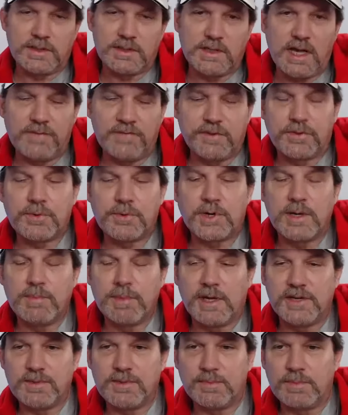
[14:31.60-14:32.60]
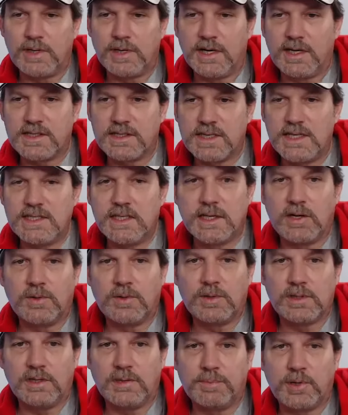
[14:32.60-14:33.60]
of the 3 major brands,
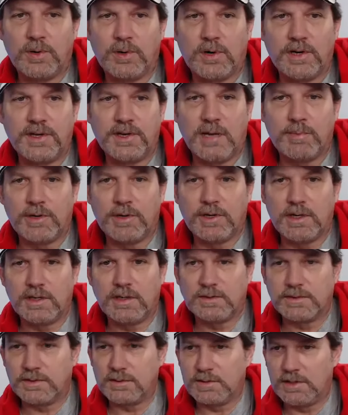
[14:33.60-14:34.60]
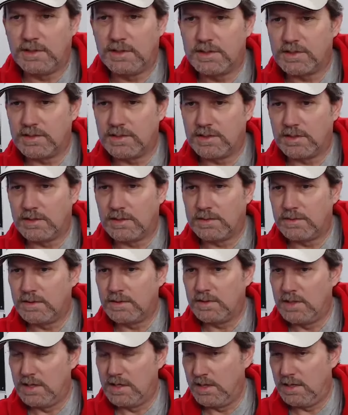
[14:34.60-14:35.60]
EZGO, Club Car, and Yamaha, it's
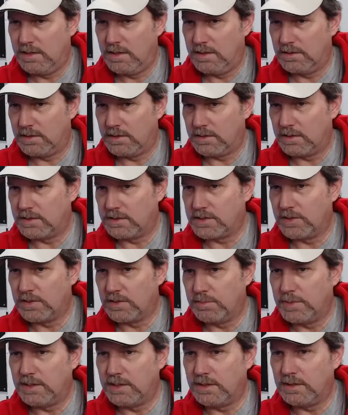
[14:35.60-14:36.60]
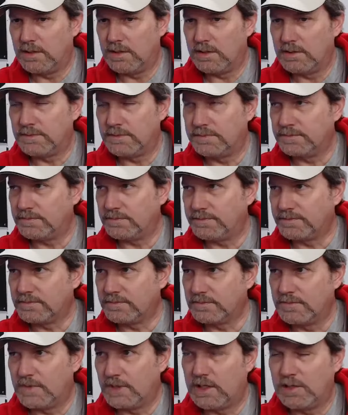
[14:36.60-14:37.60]
going to be,
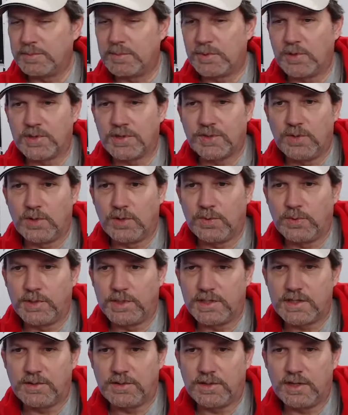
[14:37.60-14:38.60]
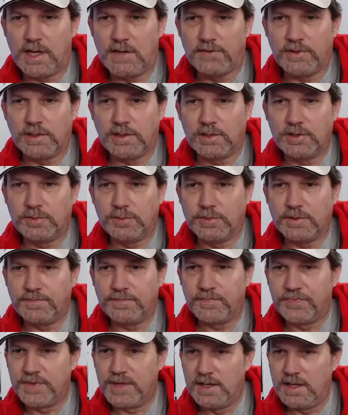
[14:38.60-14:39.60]
Club Car is the only one that's going to have aluminum.
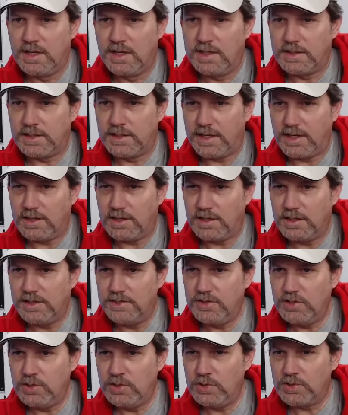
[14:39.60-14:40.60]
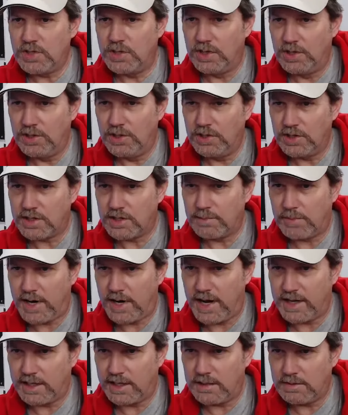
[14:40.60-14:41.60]
Now, the unused hook
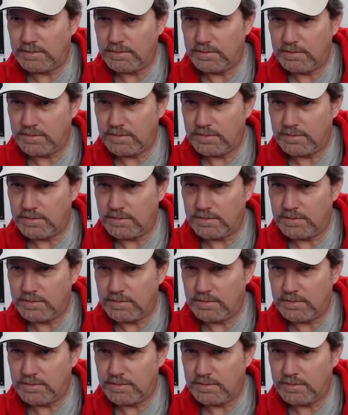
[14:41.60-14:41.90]
bracket